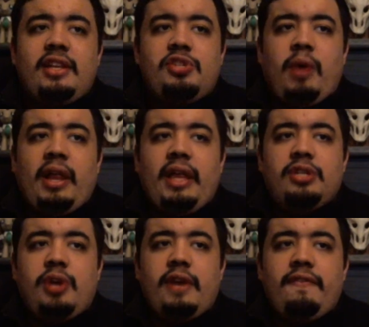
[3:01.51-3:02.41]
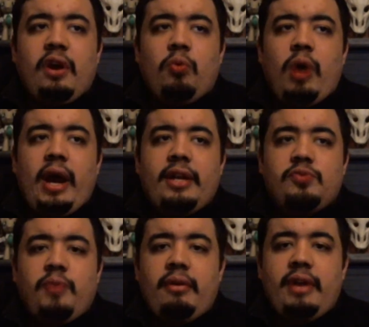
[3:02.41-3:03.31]
Twilight is trying to figure out why
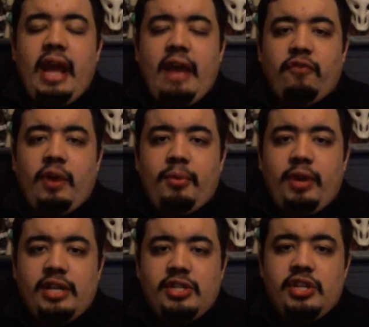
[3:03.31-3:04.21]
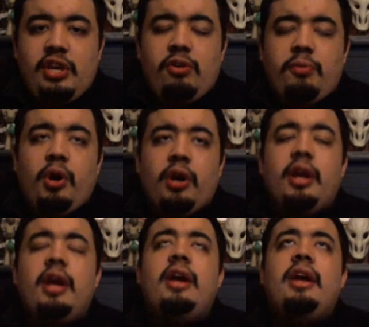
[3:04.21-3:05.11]
does Rarity have Rainbow Dash's cutie mark,
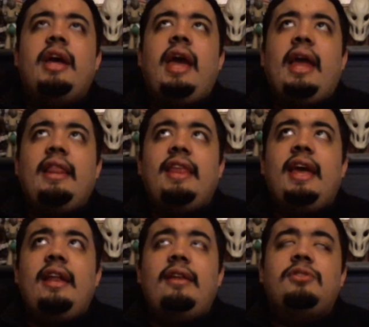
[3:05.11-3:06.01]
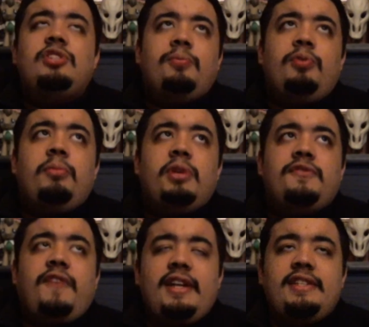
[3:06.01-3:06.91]
and then she pretty much
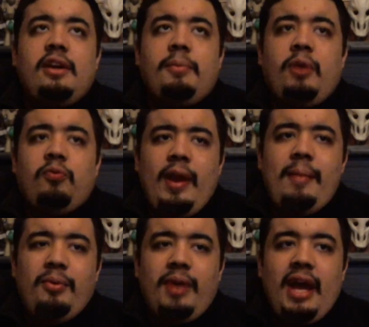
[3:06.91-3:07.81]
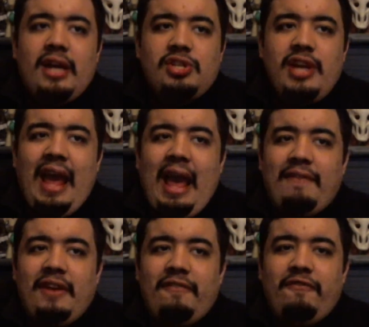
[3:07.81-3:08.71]
finds out about Rainbow Dash
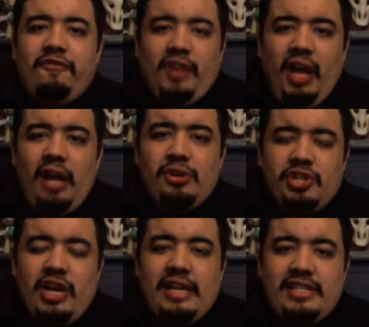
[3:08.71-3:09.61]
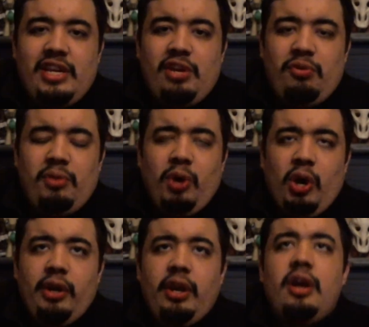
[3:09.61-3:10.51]
having Fluttershy's cutie
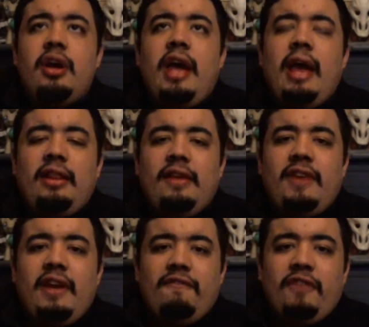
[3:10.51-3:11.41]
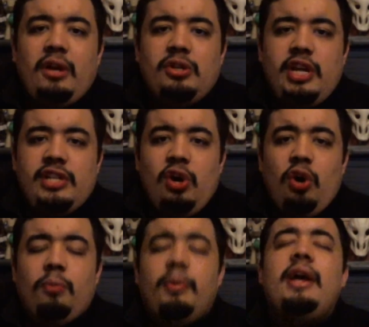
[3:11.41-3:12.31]
mark, and living in Fluttershy's
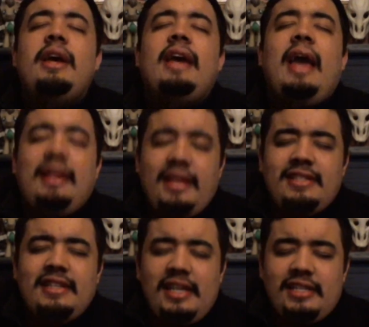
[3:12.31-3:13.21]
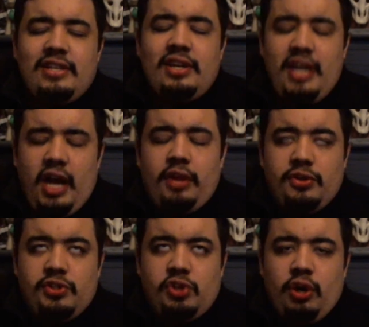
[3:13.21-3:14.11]
home. And this leads to the
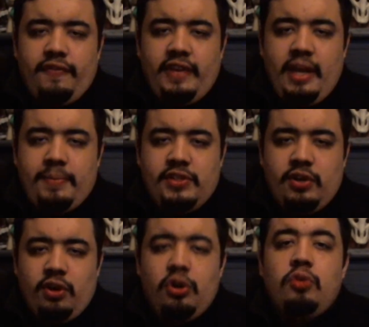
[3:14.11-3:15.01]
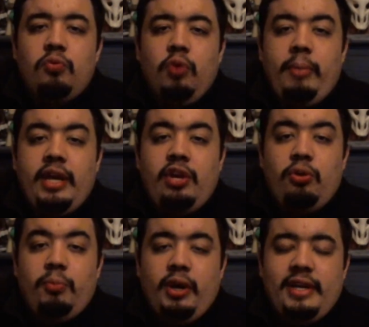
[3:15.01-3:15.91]
other song of the episode, What My
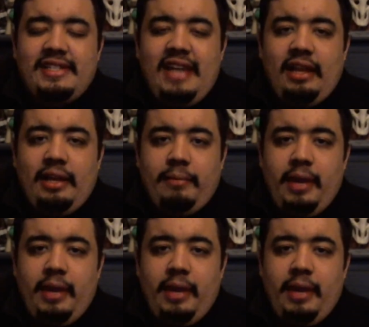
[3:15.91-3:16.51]
Cutie Mark Is Telling Me.